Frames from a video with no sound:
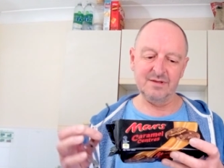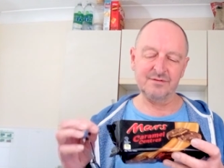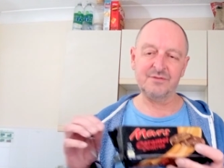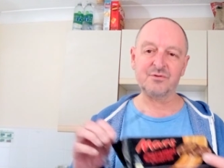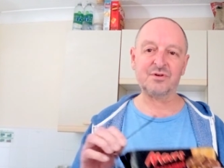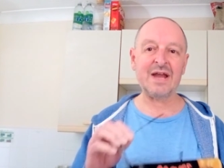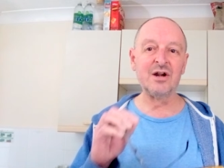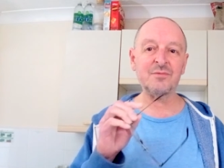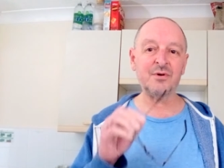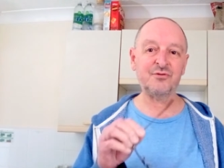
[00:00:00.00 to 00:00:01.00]
So you've got
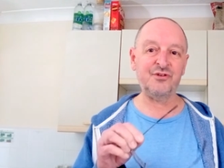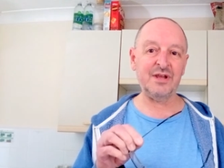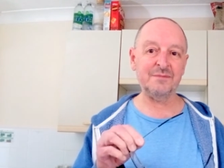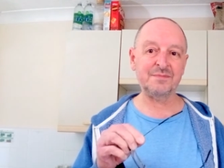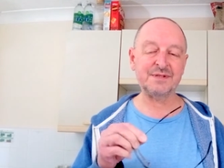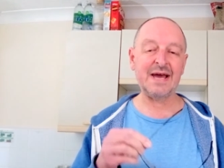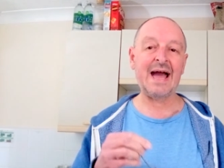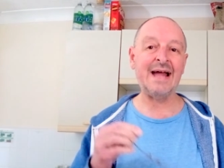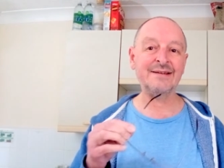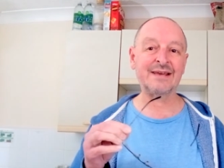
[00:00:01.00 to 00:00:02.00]
caramel chips
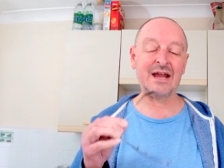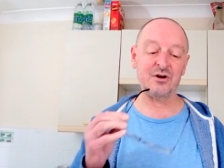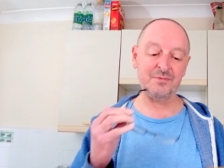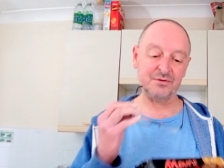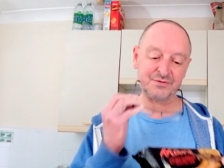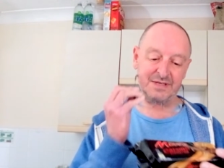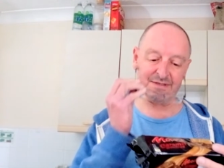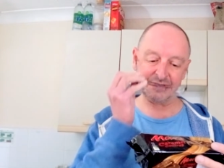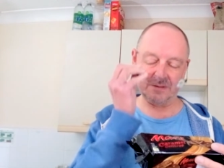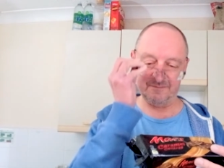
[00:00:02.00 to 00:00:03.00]
and a caramel
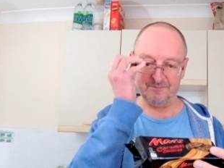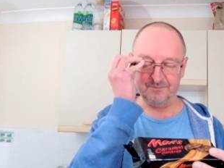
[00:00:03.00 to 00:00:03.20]
centre.